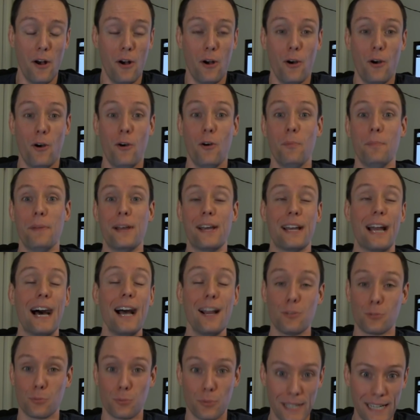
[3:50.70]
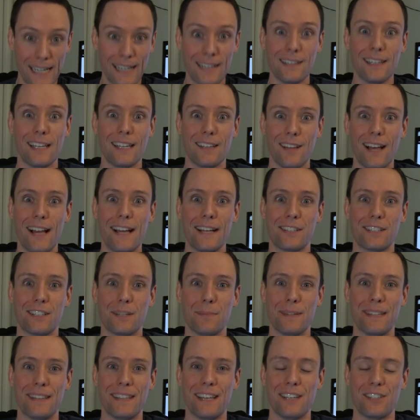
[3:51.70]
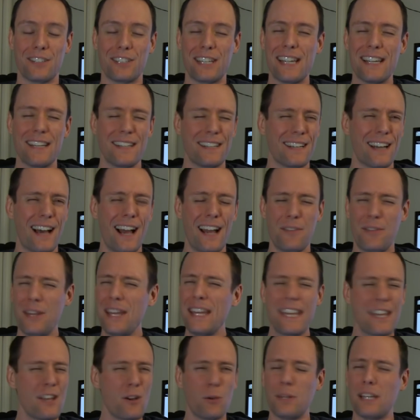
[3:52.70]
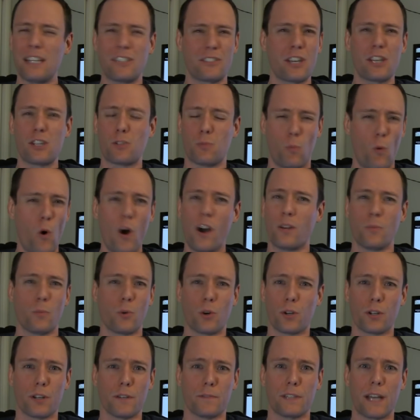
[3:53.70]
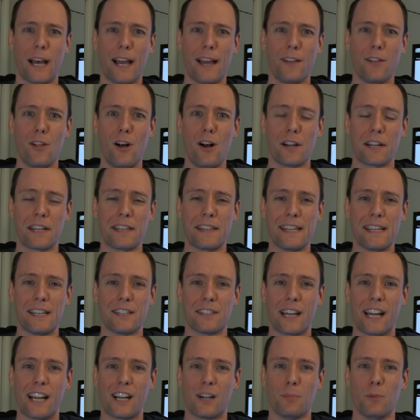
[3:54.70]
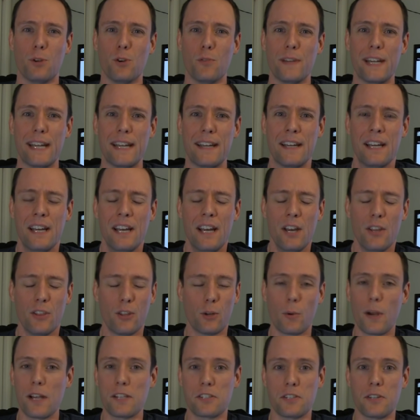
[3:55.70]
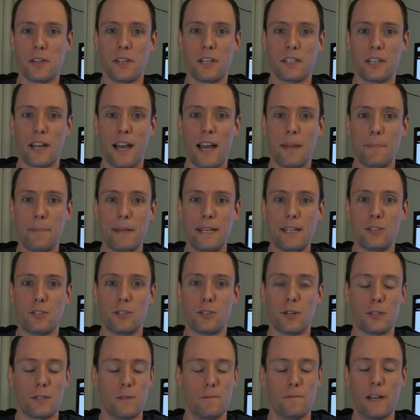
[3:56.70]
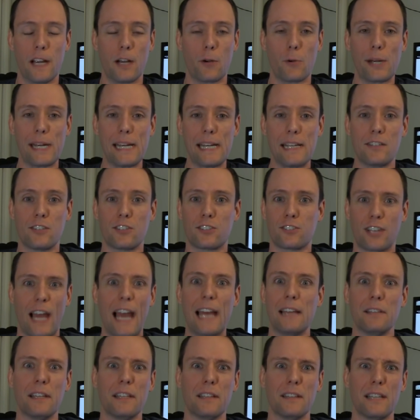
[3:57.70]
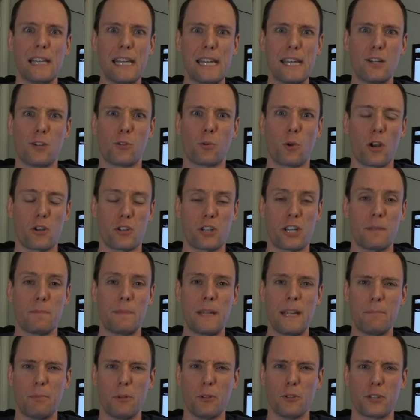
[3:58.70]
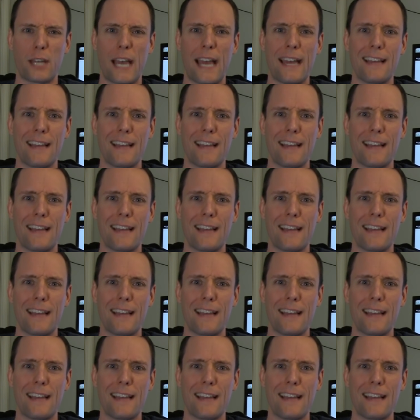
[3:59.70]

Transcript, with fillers: Oh man, I really liked him in this. He, I think he only says one word of dialogue in the entire movie. The rest of the time, he's just very silently crushing people's